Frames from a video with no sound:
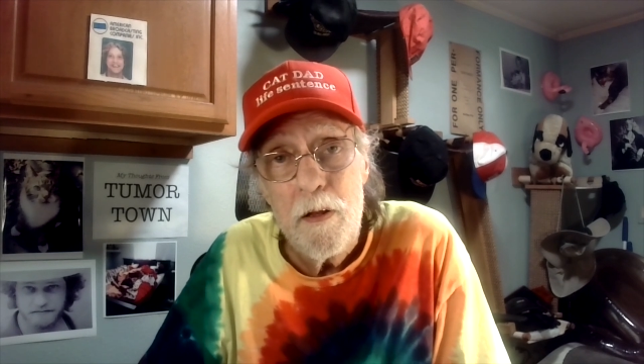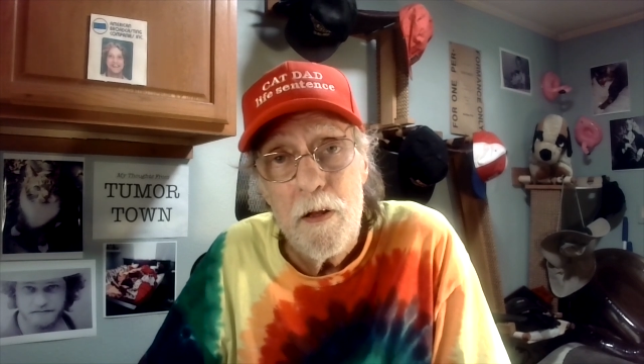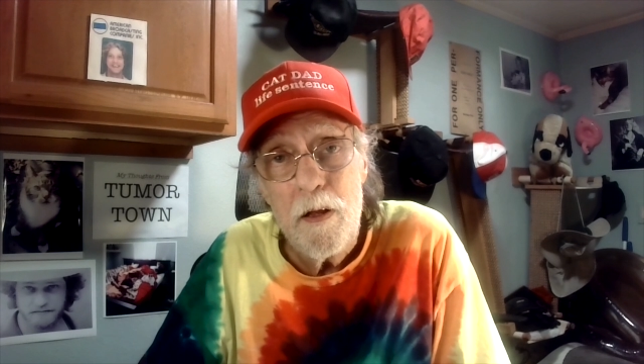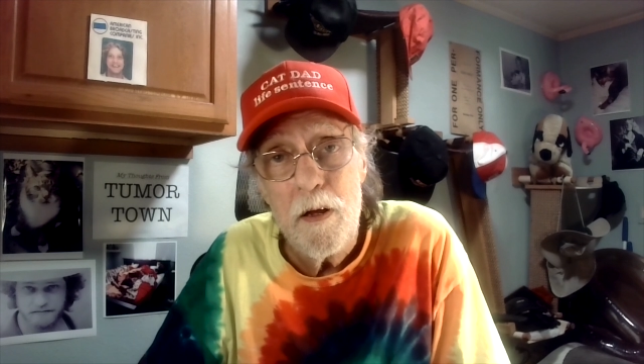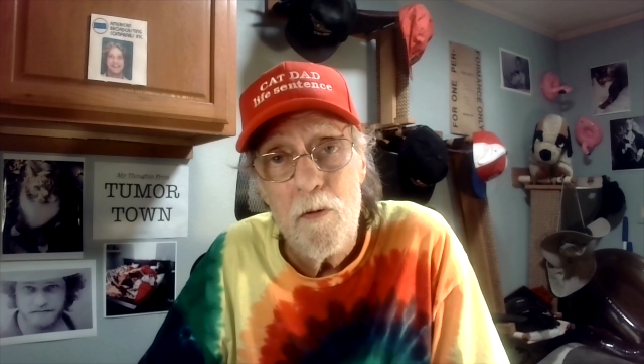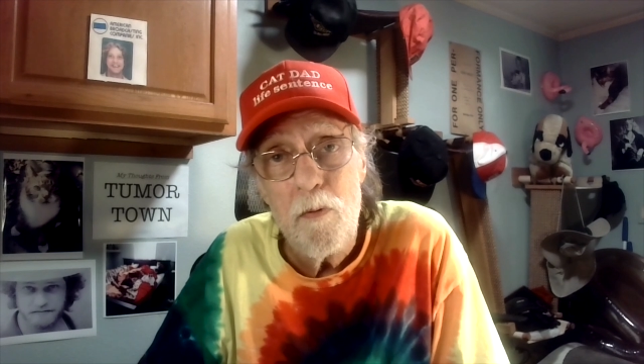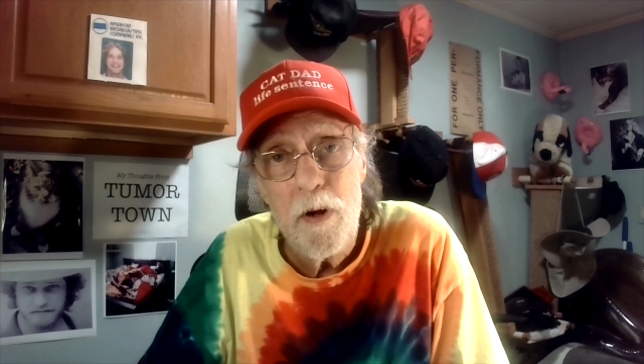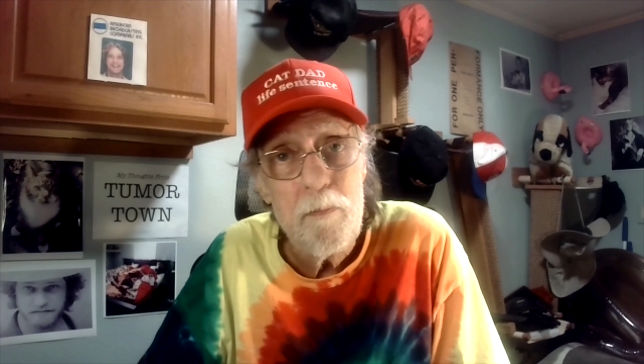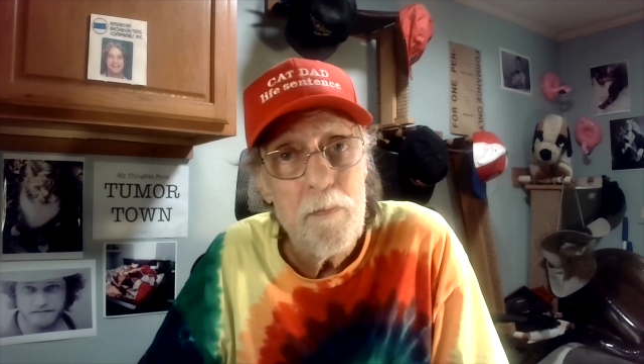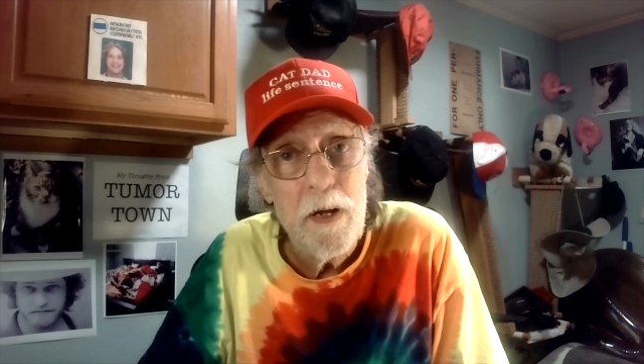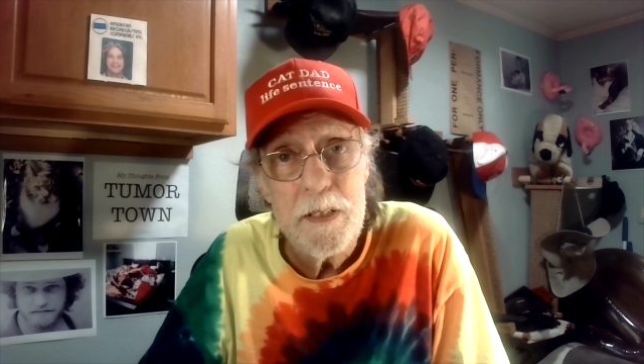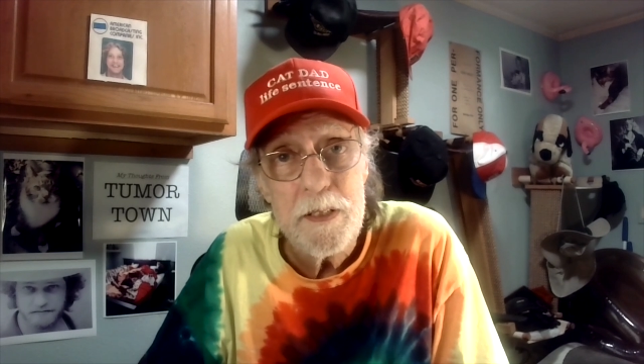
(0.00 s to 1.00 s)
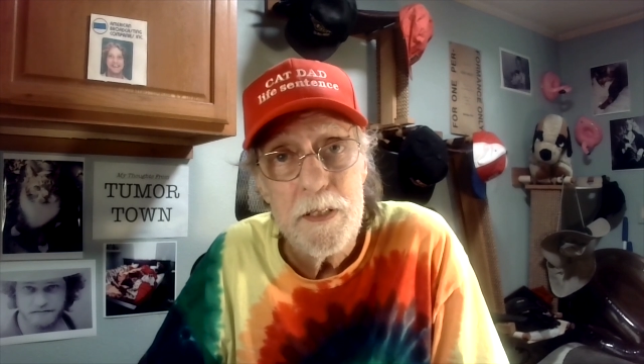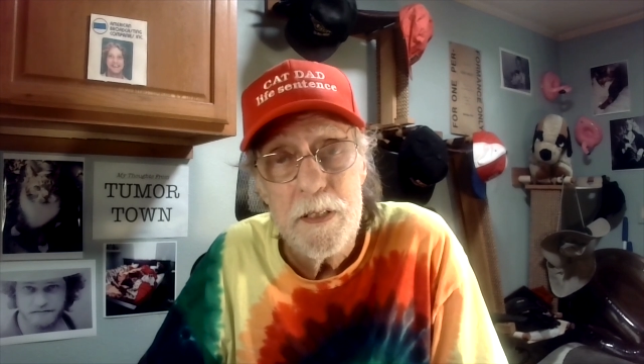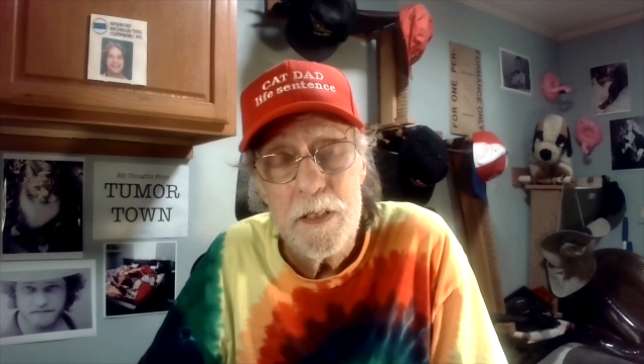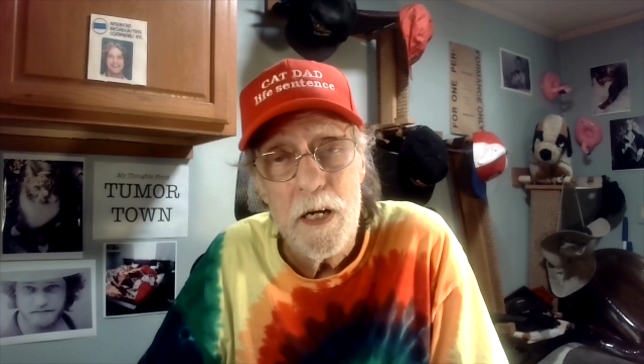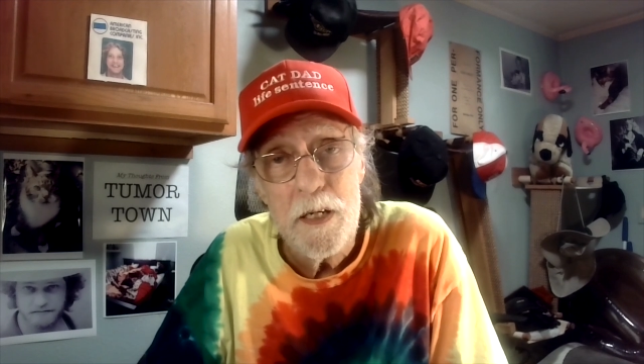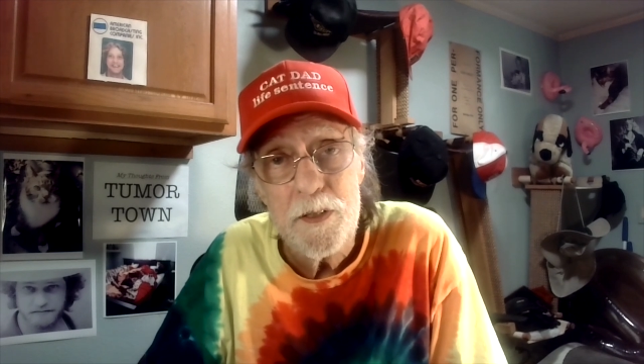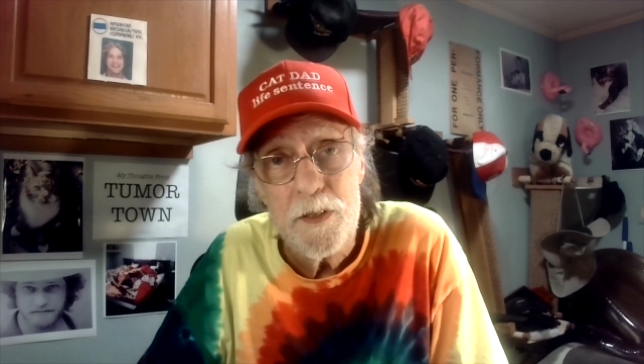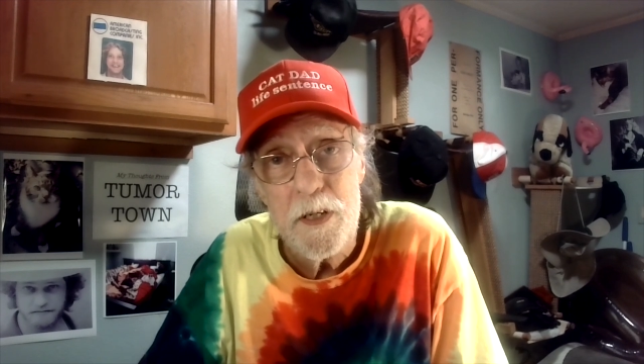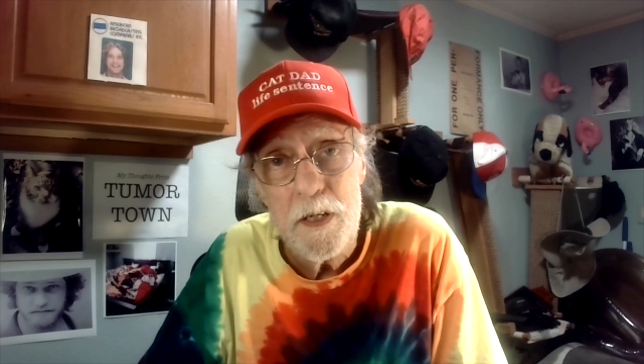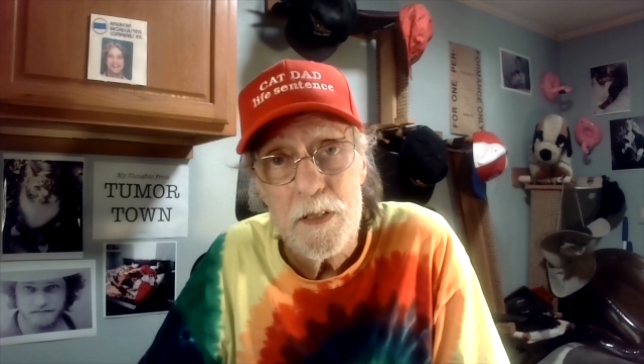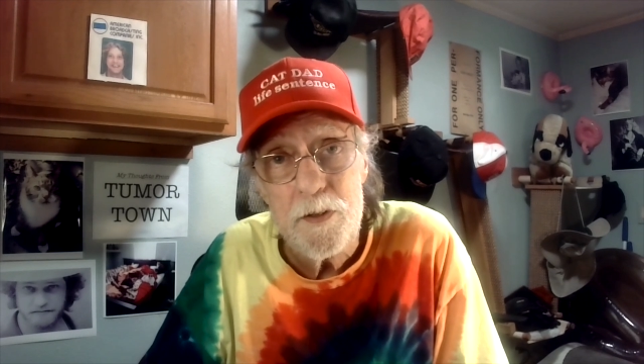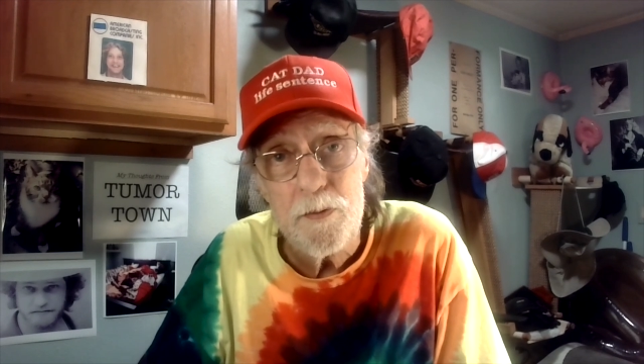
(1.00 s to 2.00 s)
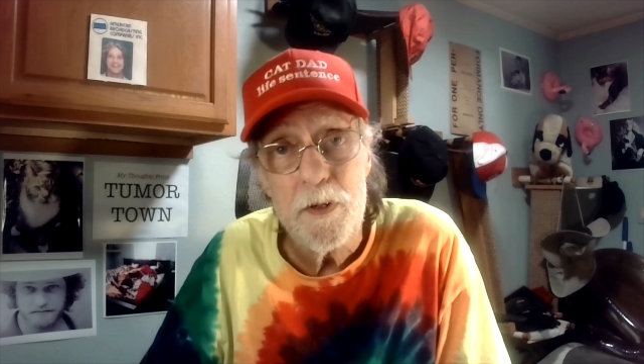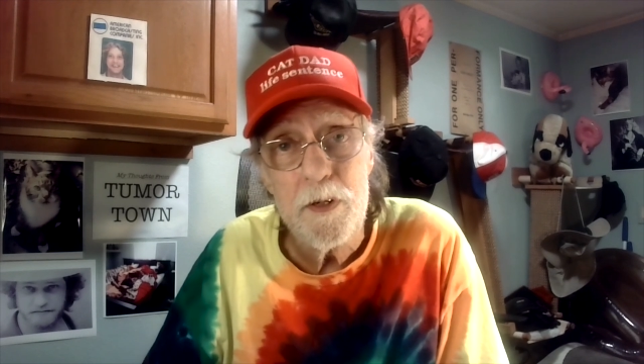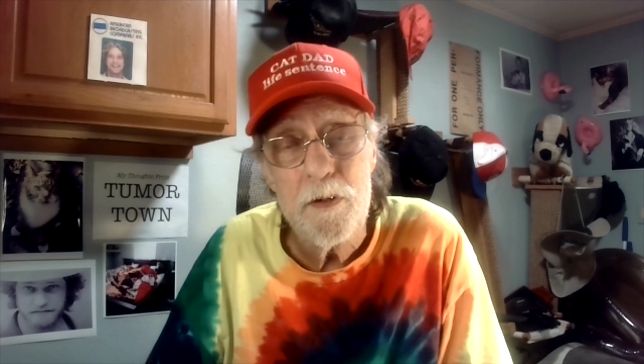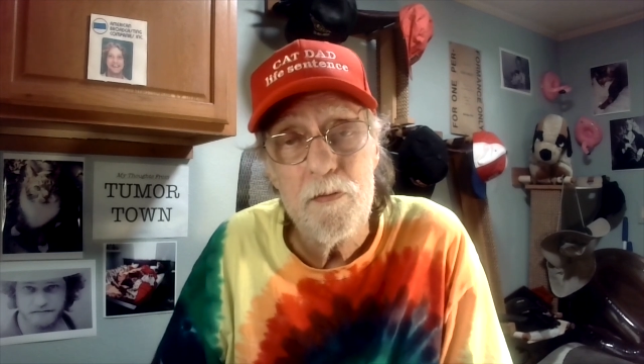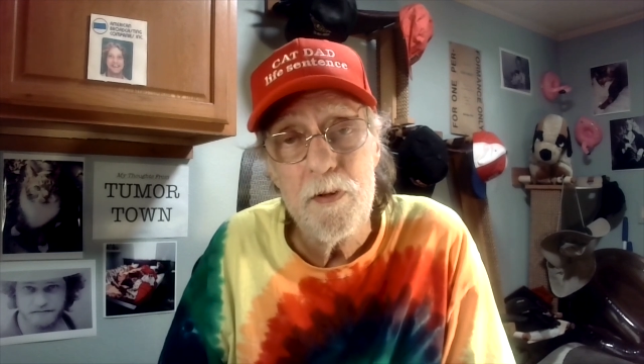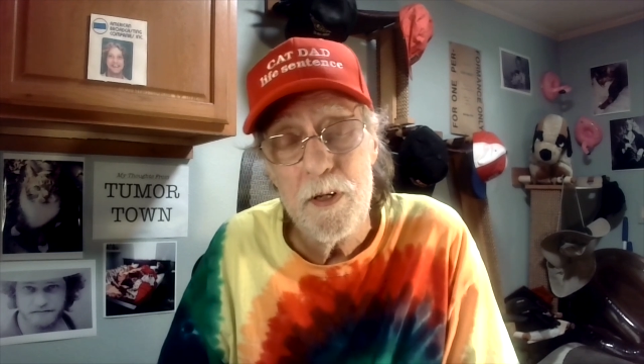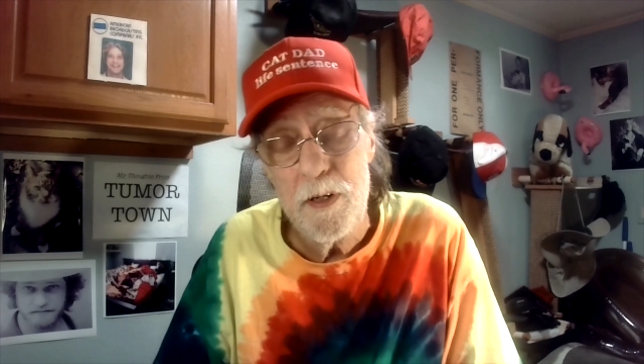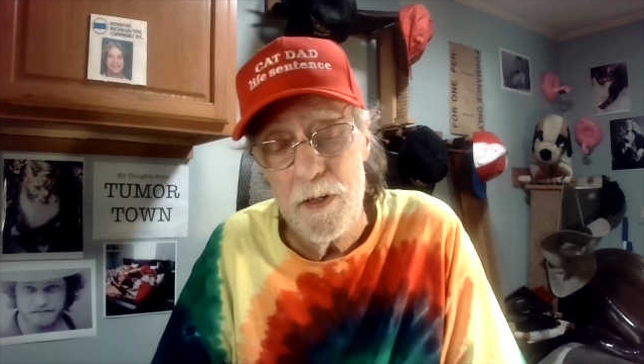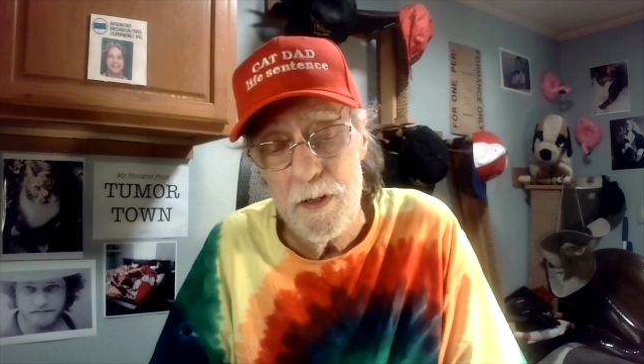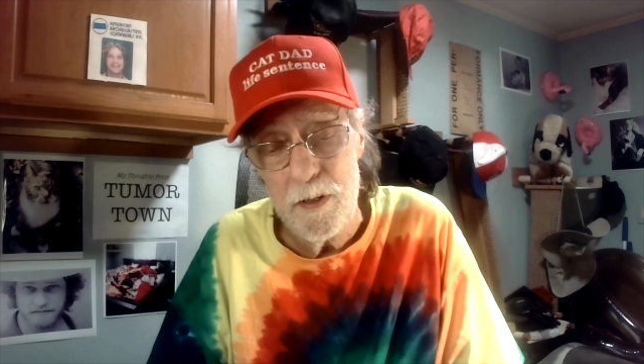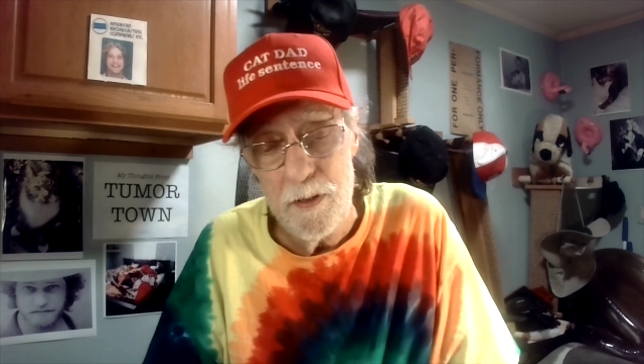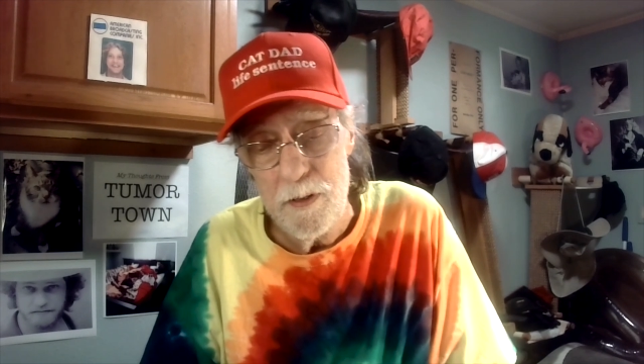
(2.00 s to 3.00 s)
And what it basically does is it gets rid of the